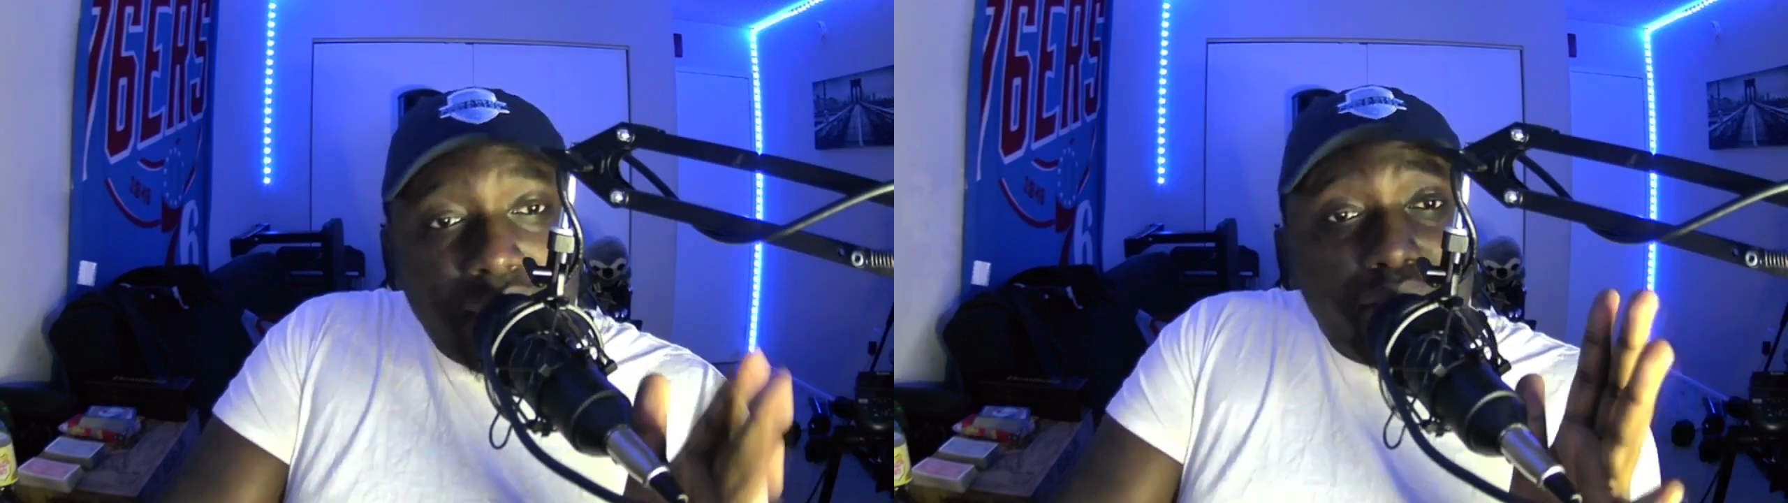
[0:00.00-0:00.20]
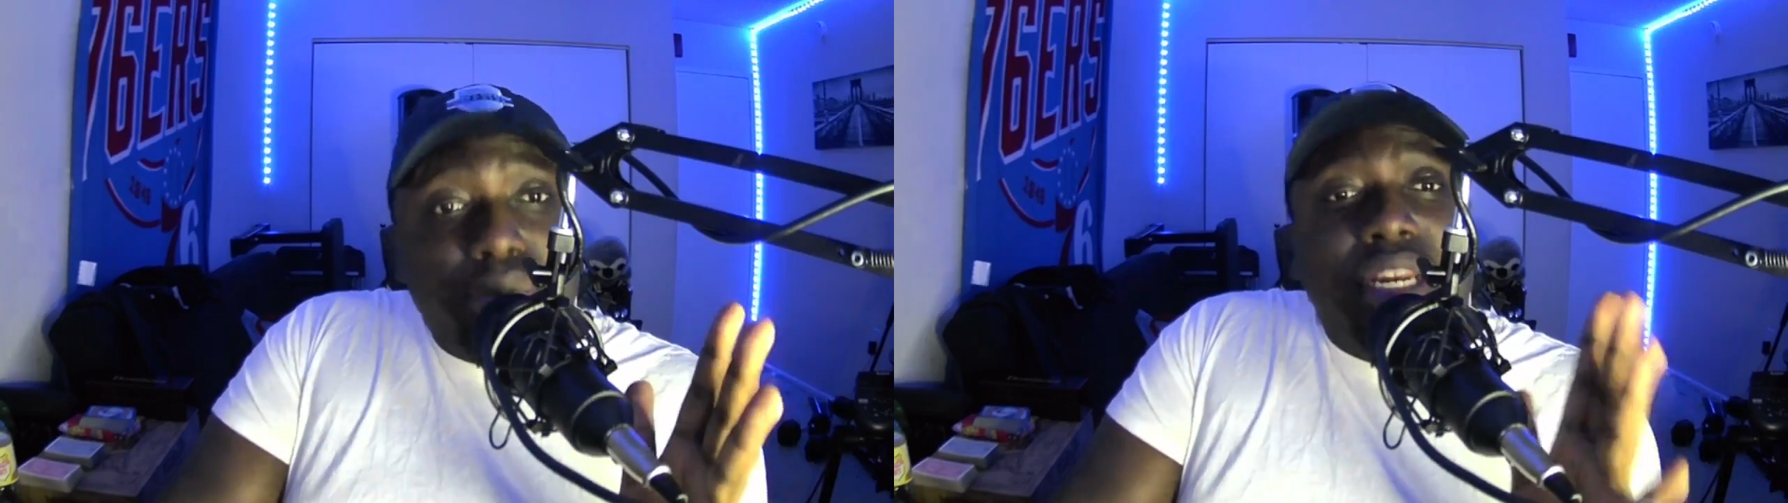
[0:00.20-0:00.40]

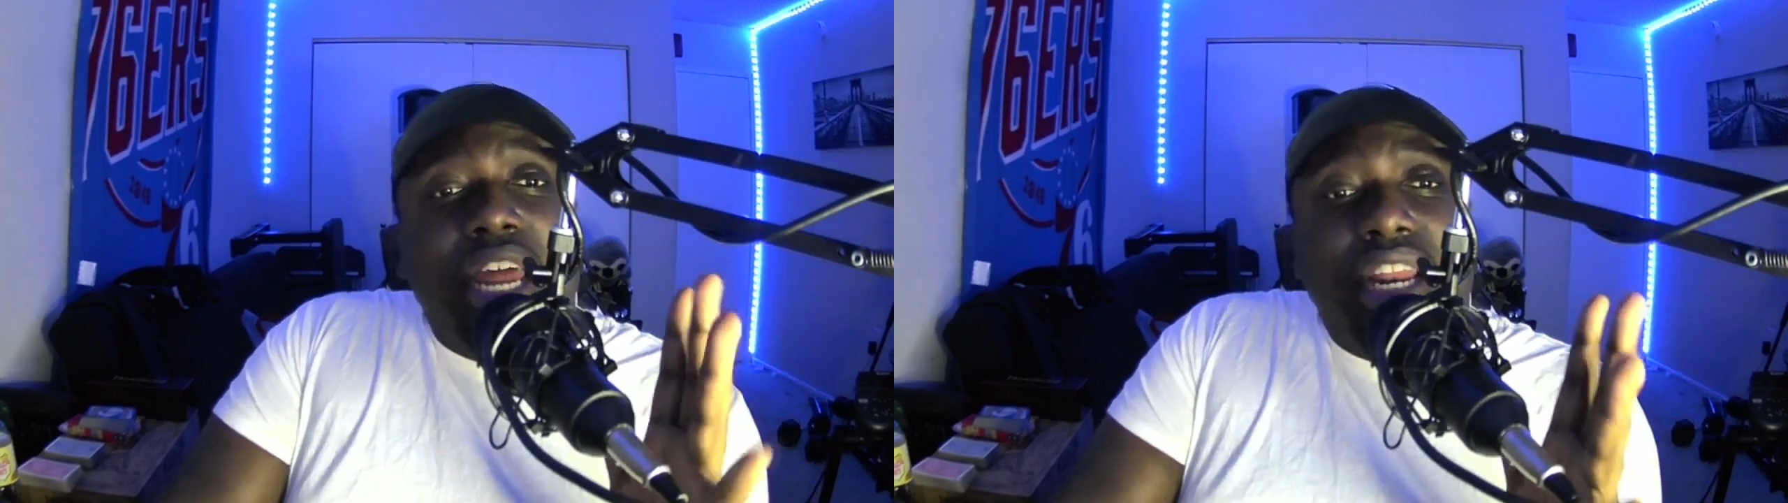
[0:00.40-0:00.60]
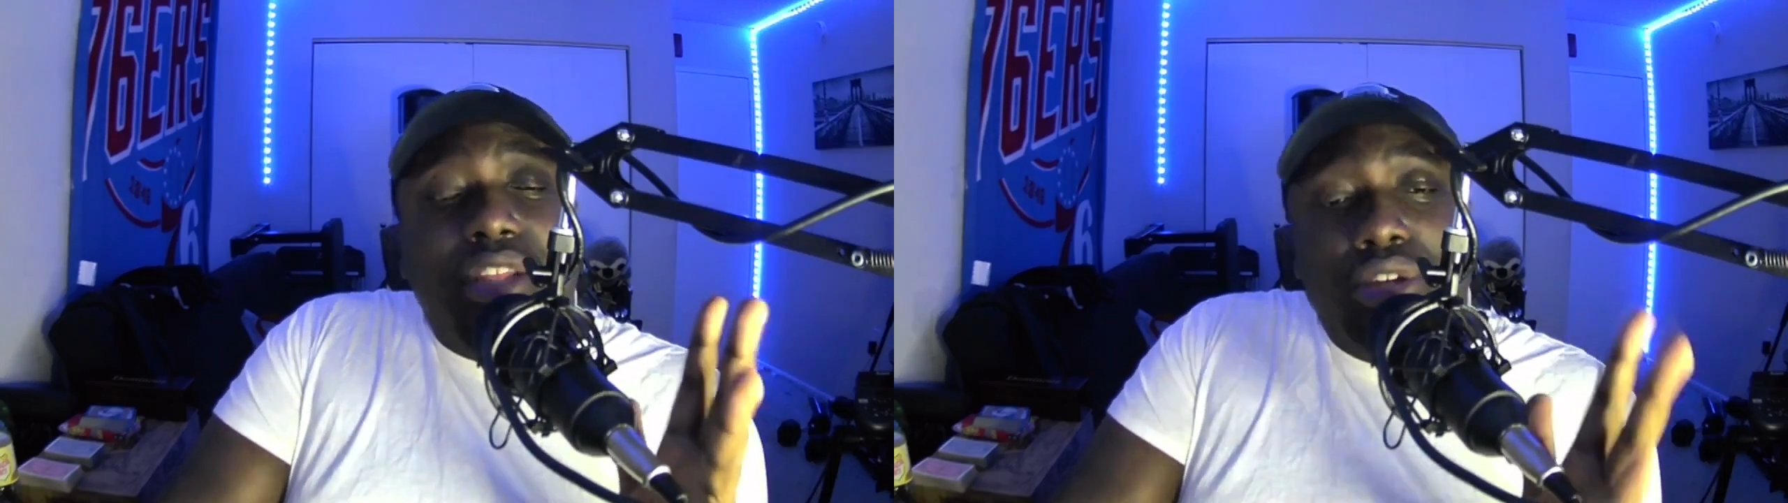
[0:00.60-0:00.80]
That's where a
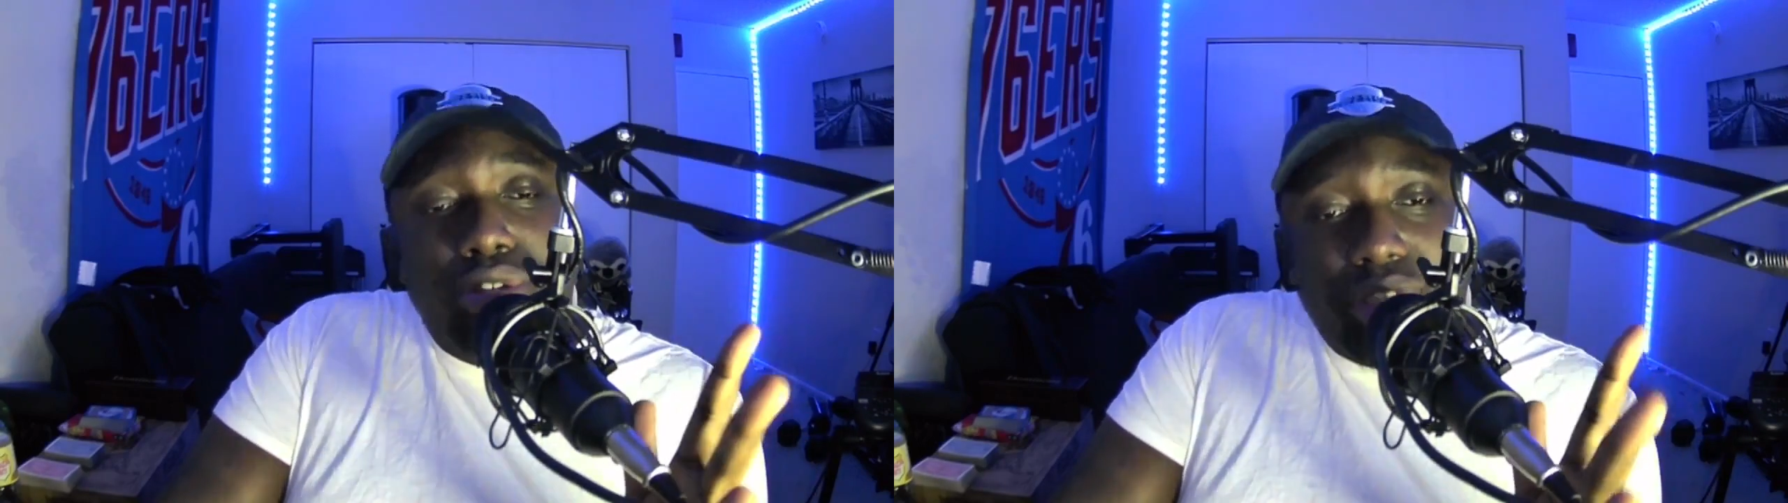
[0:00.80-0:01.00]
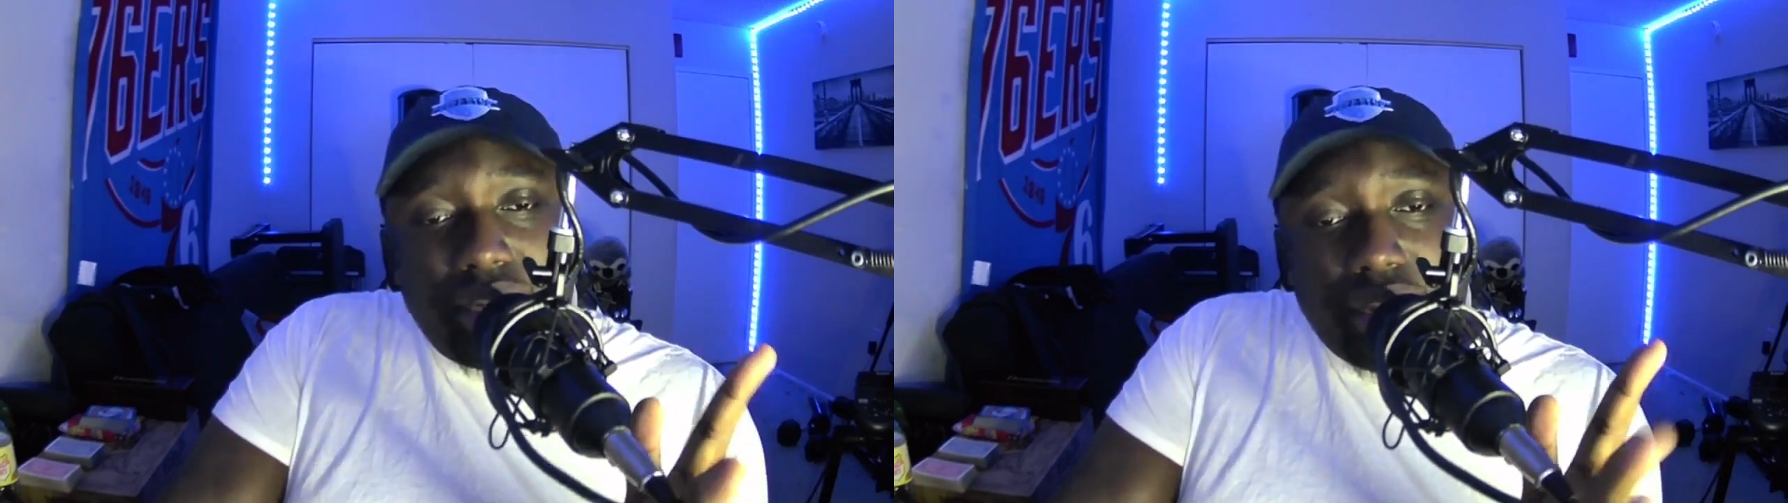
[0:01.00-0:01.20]
lot of
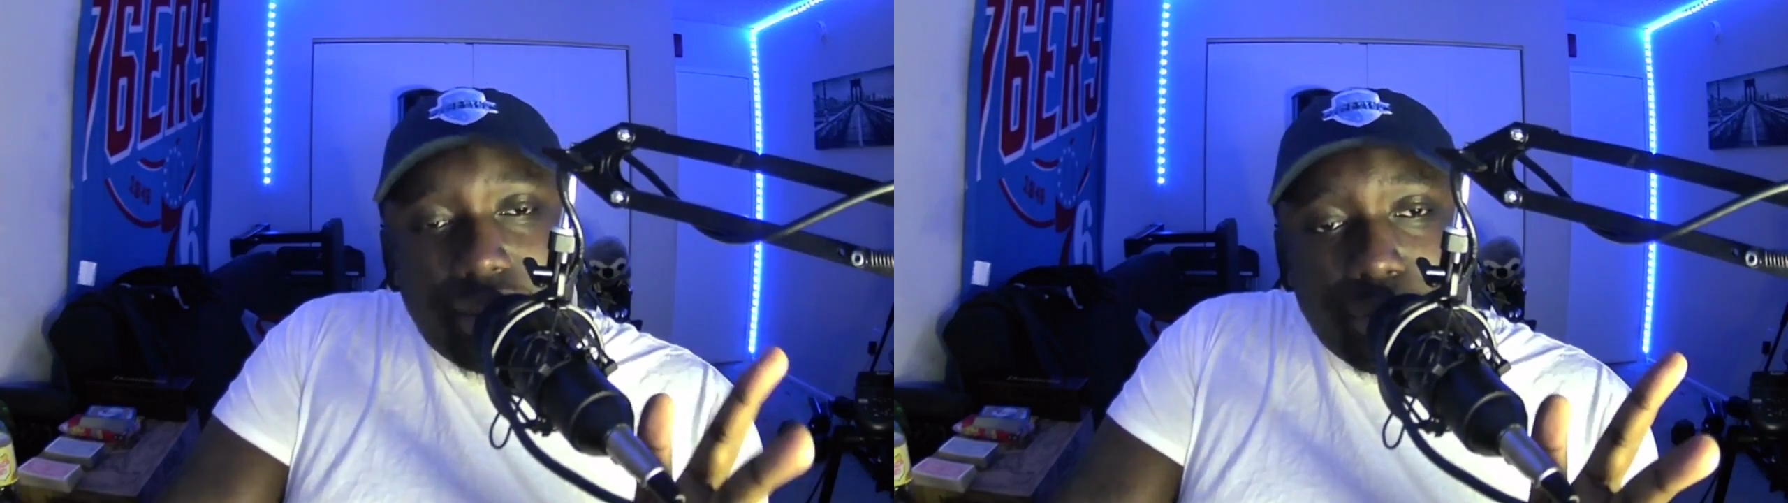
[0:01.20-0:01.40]
dudes get their